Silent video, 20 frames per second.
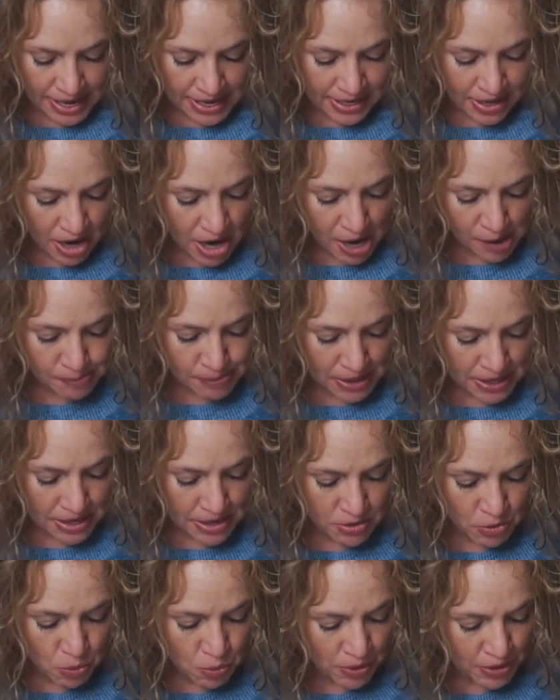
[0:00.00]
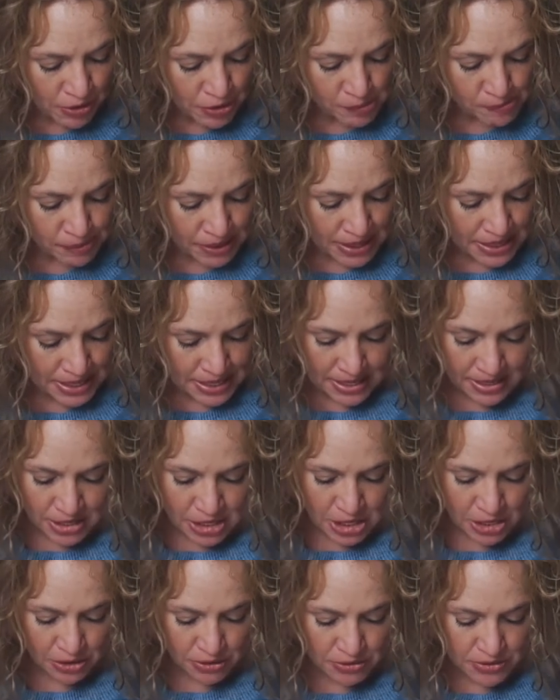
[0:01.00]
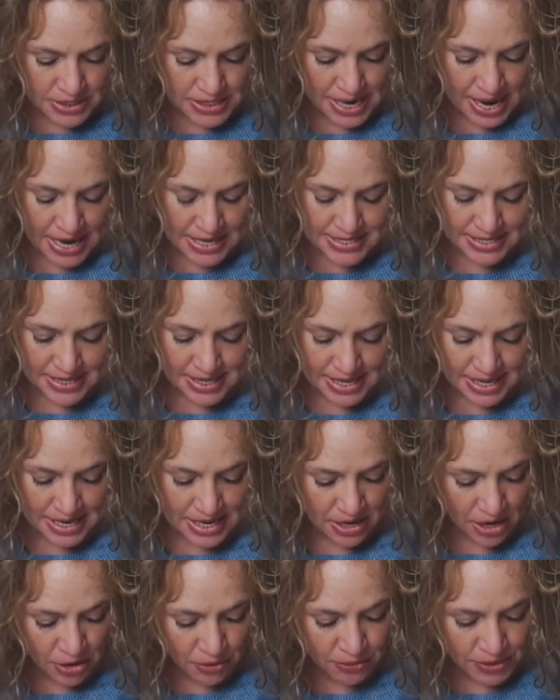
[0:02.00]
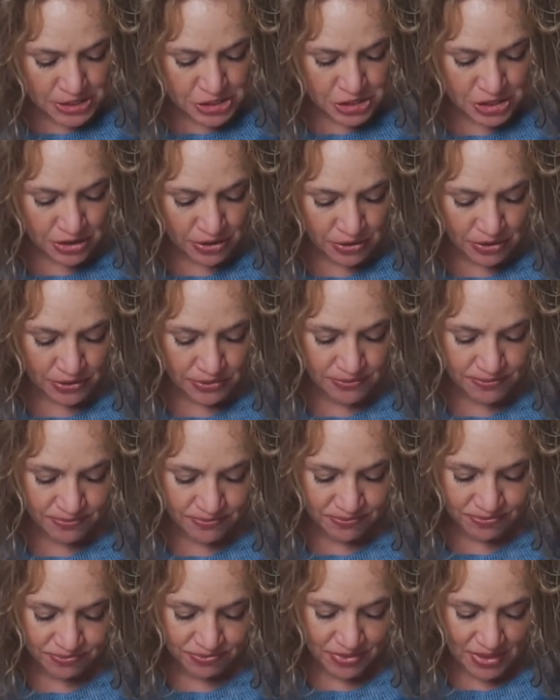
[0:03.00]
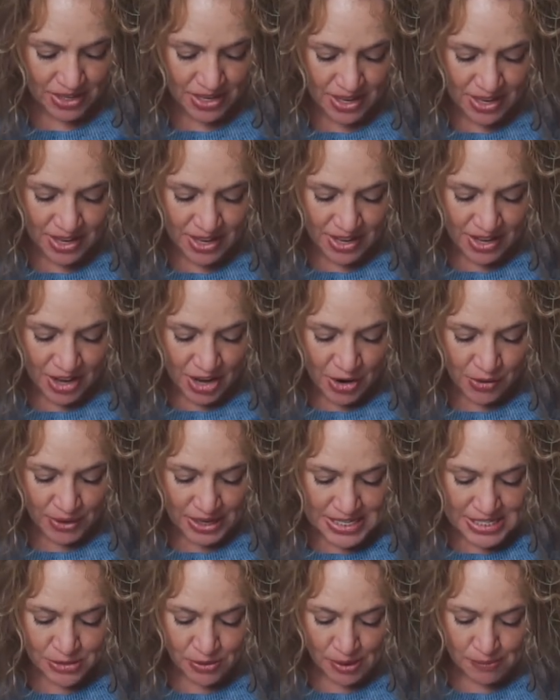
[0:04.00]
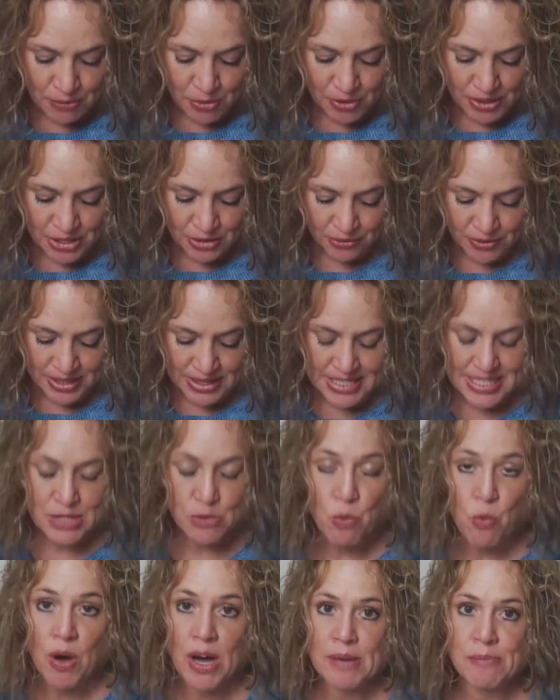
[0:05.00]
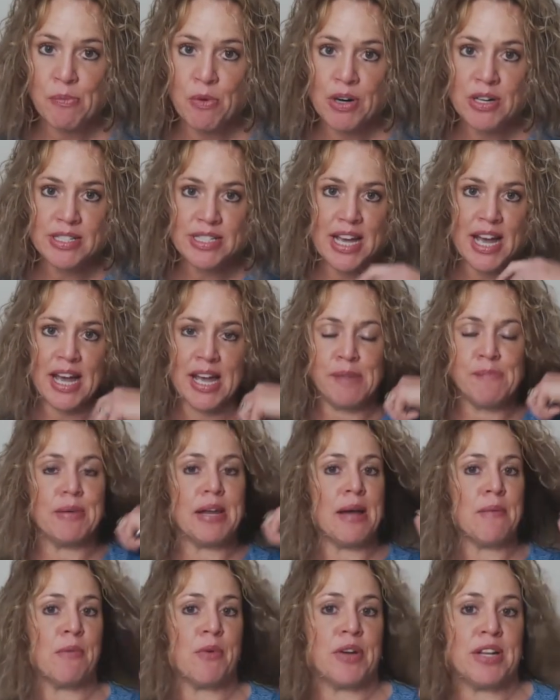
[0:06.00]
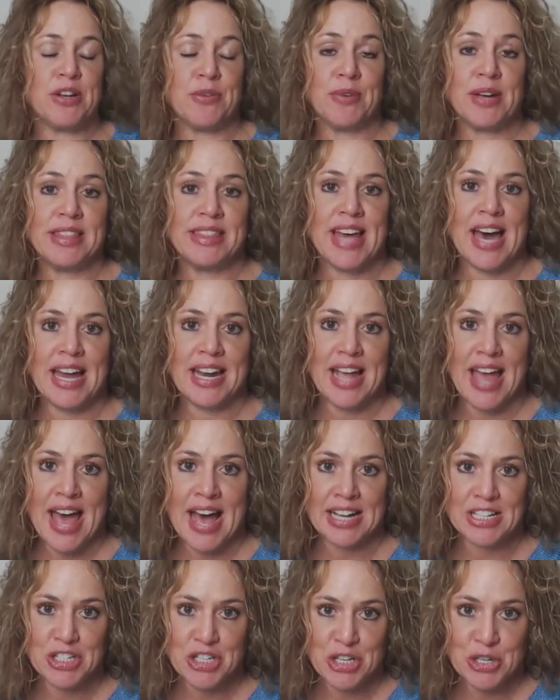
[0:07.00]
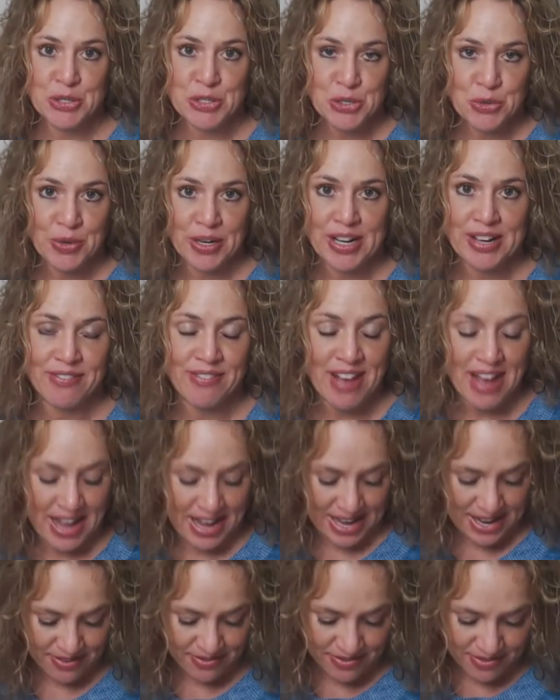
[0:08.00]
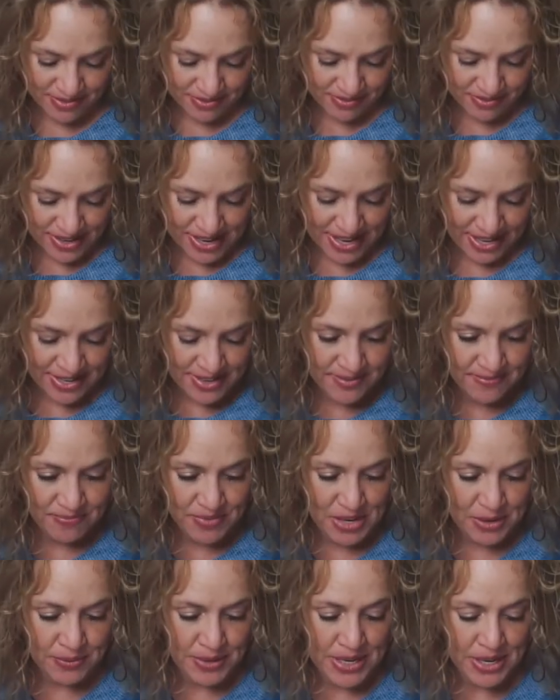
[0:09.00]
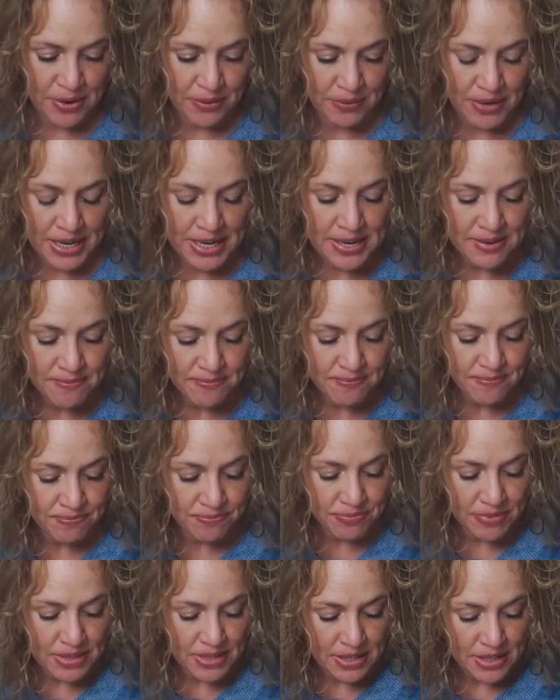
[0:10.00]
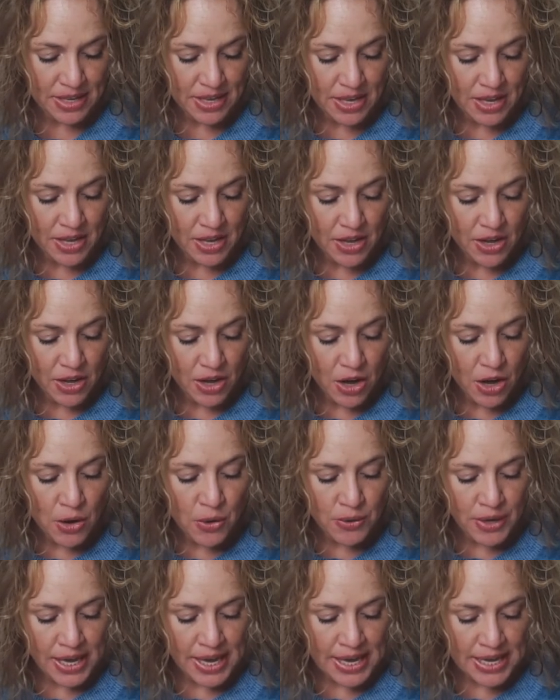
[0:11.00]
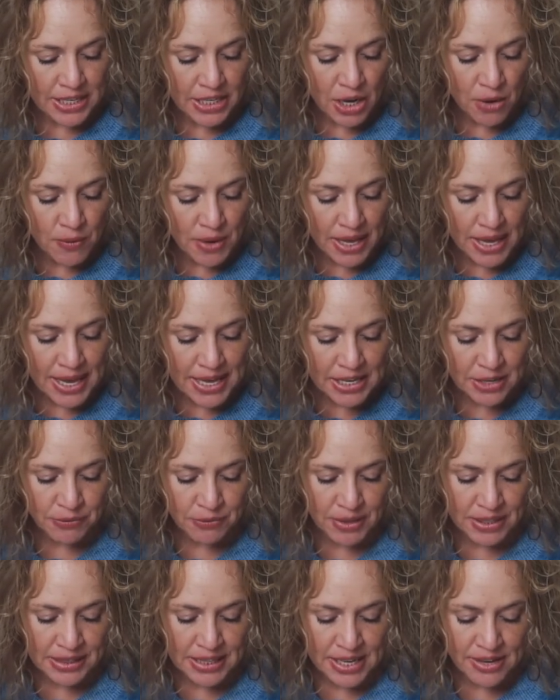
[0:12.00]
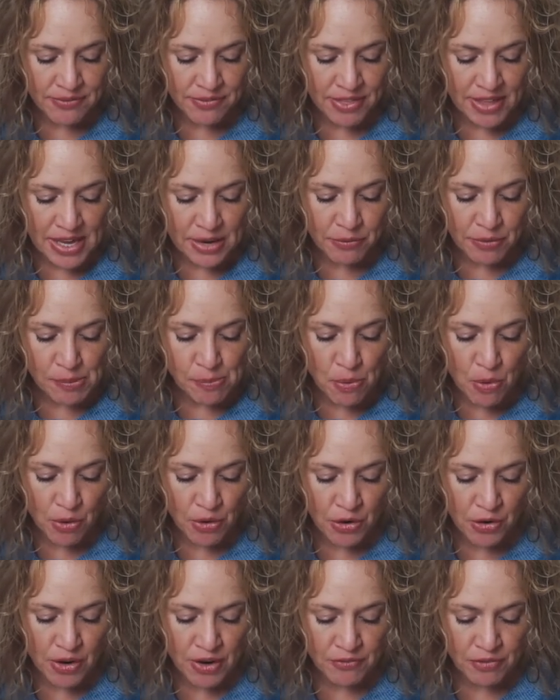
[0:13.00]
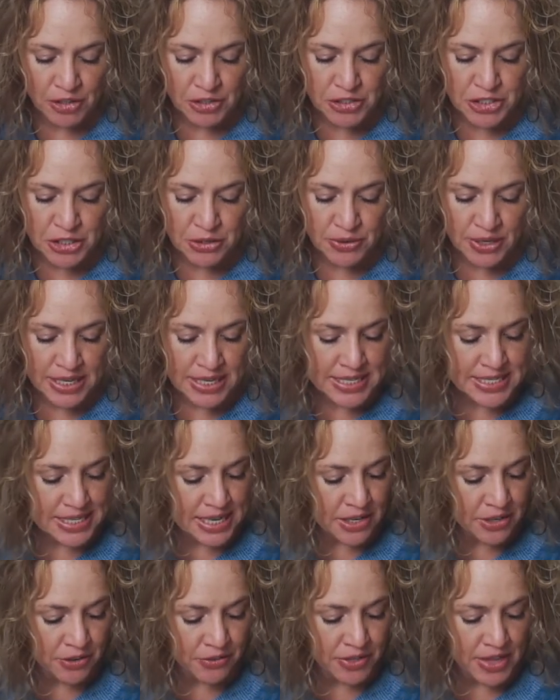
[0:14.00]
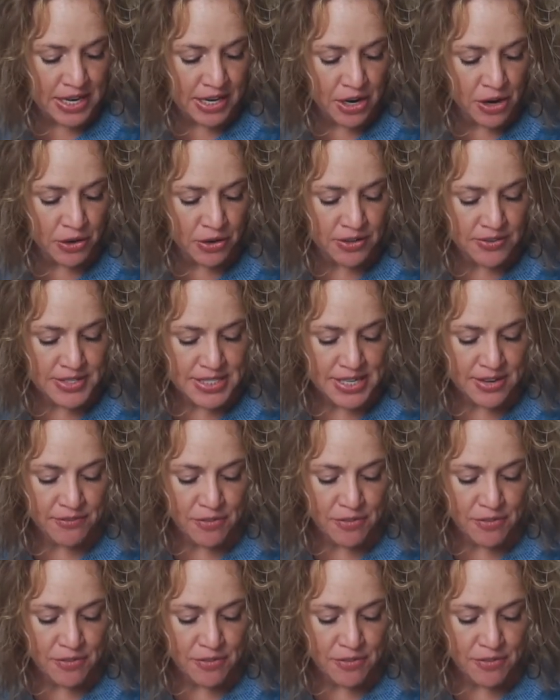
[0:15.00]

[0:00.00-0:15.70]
a copy will be used as the original. Okay, so I'm going to read this one more time, but I'm going to read that at 225. Okay, here we go. Ready? Okay, go ahead and relieve the reporter of her duties under the Code of